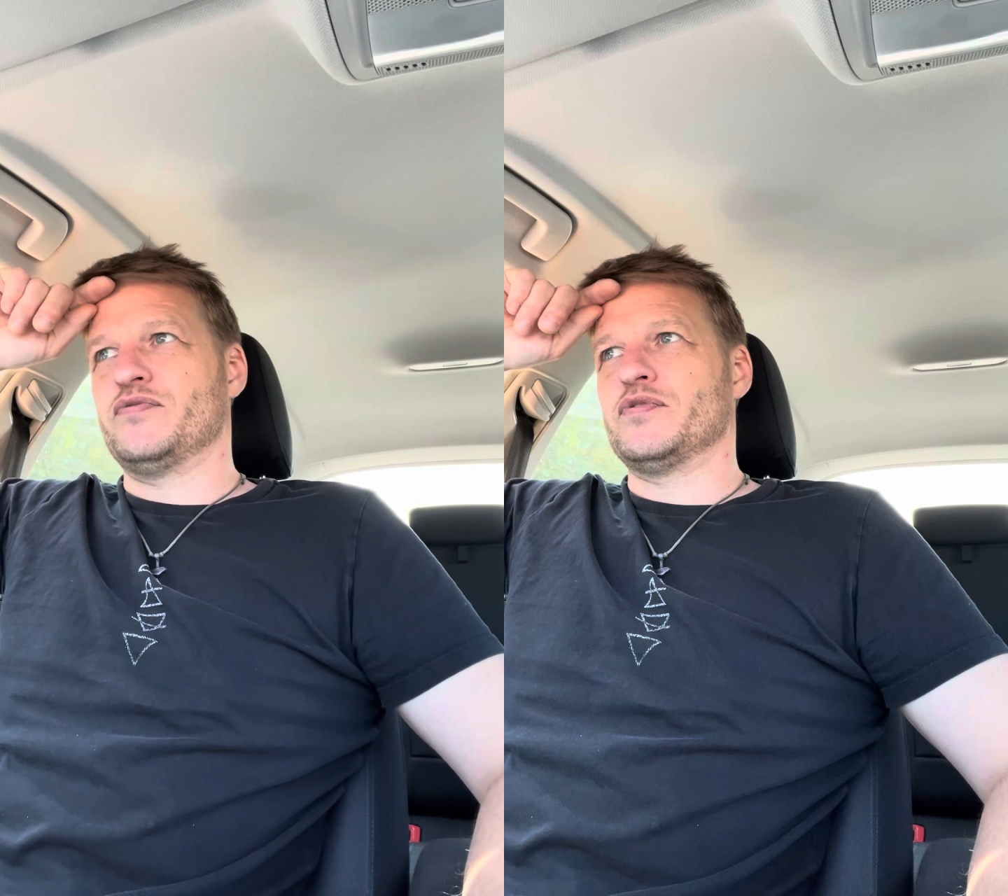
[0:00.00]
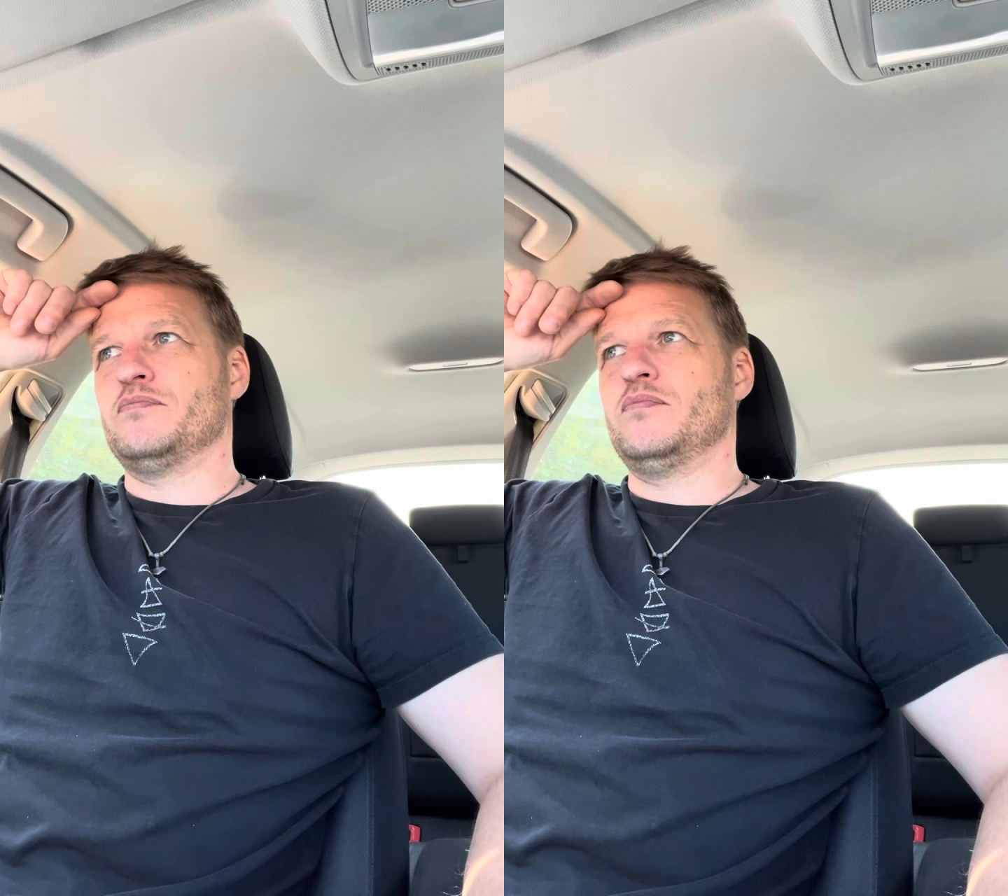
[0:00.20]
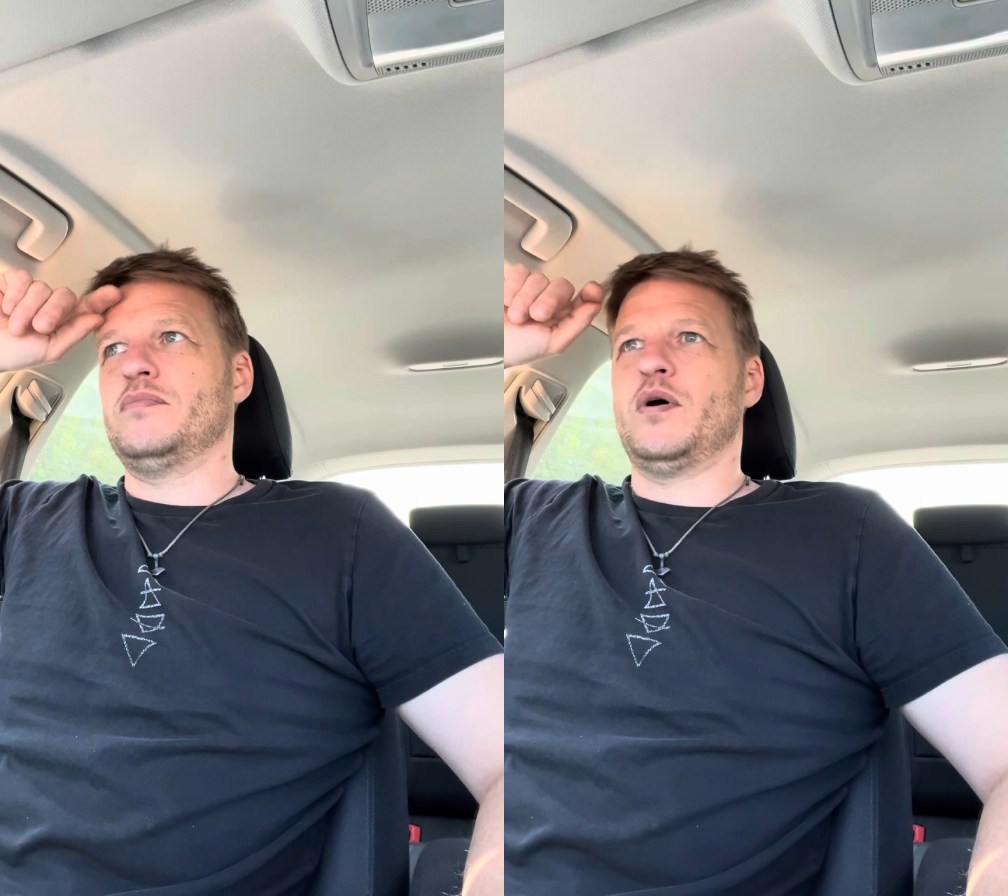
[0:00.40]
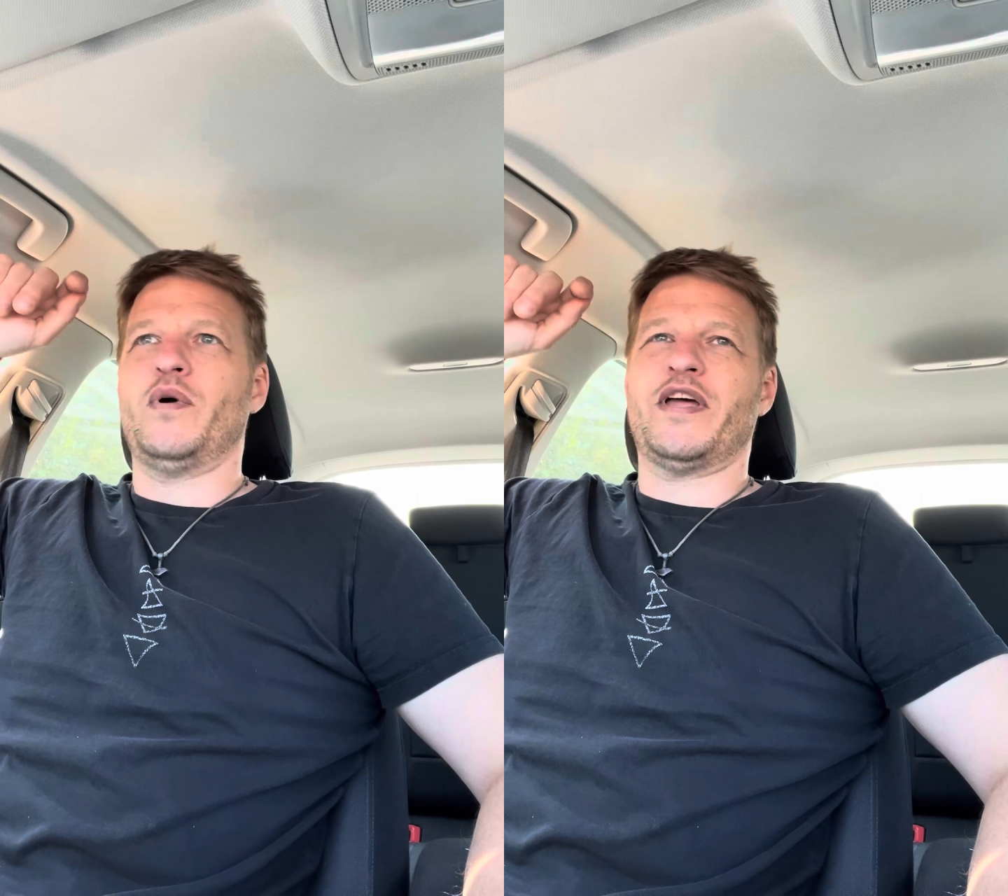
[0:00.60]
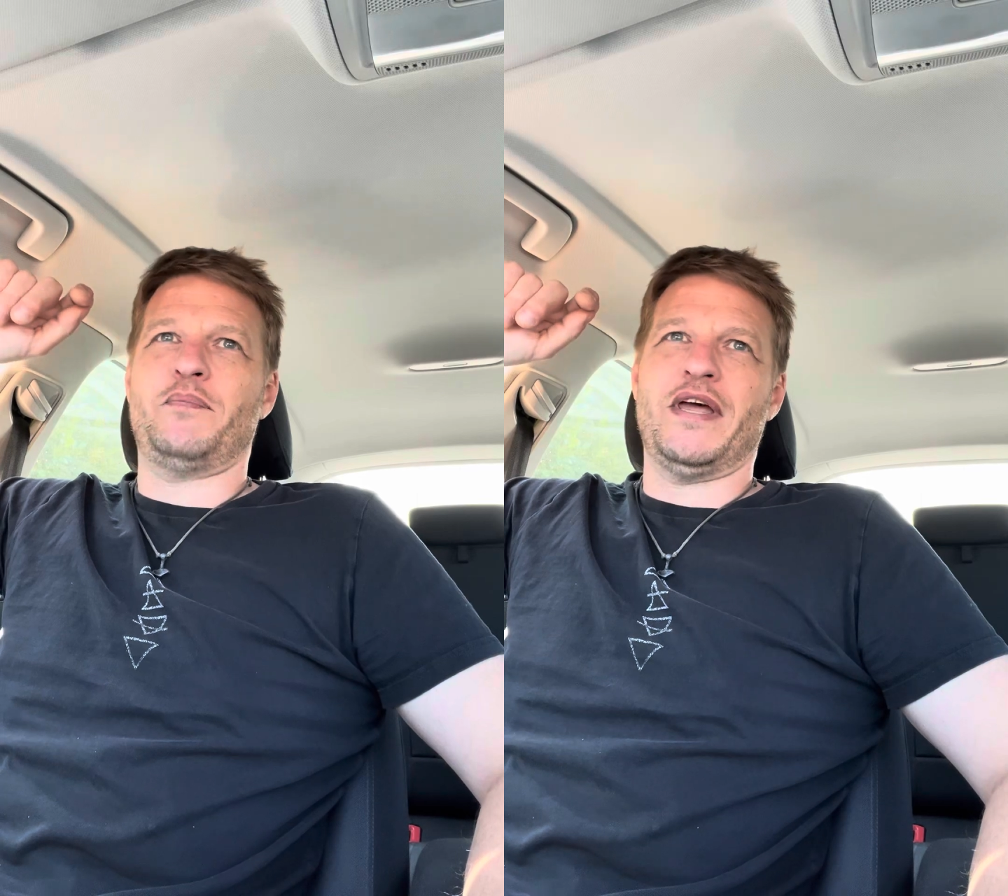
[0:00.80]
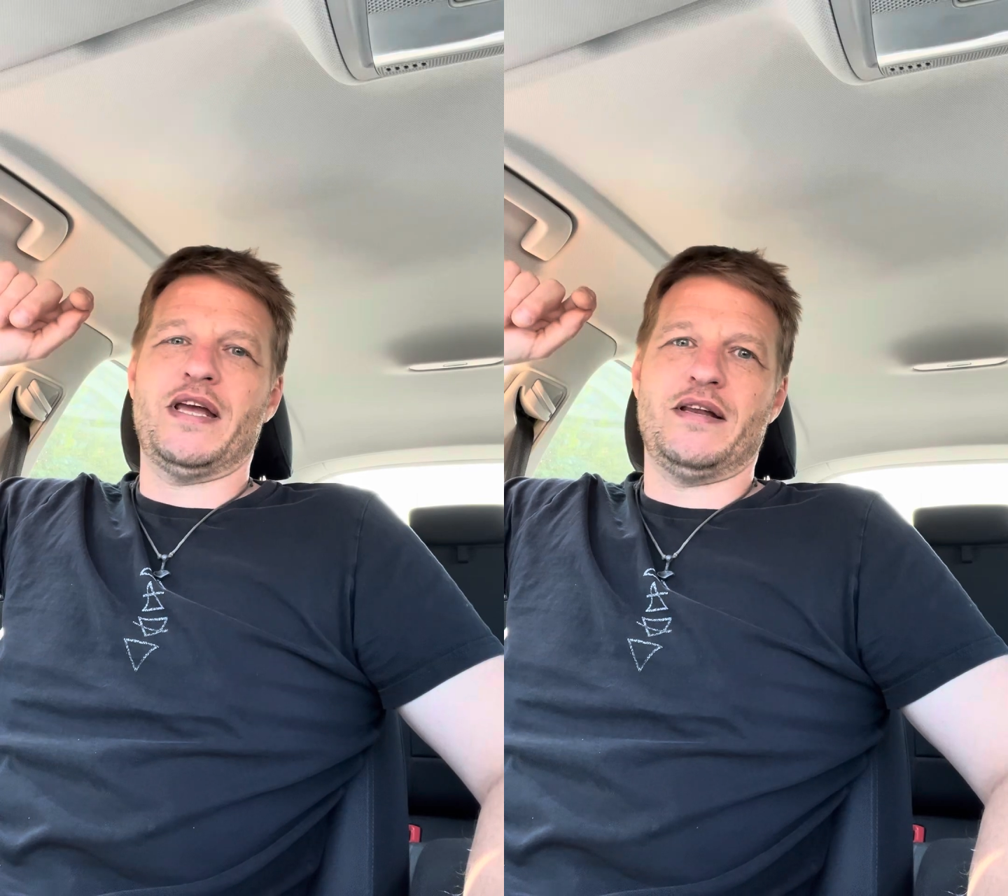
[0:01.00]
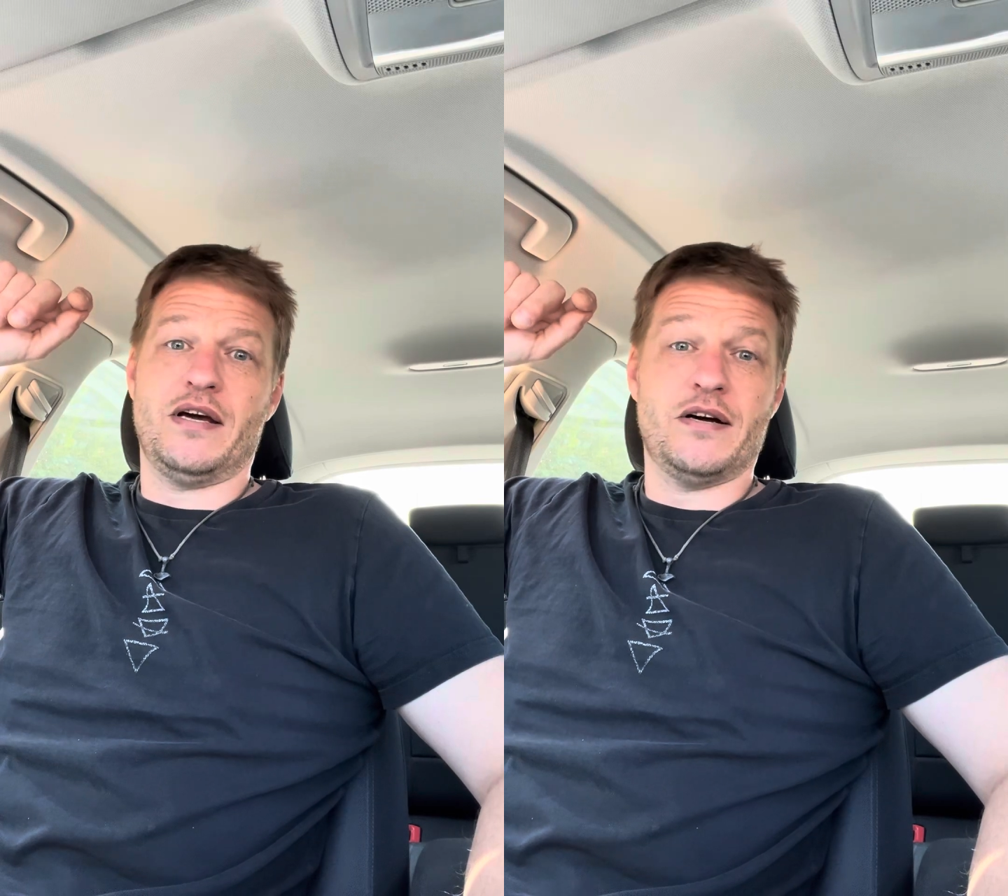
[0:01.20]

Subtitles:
from like Wikipedia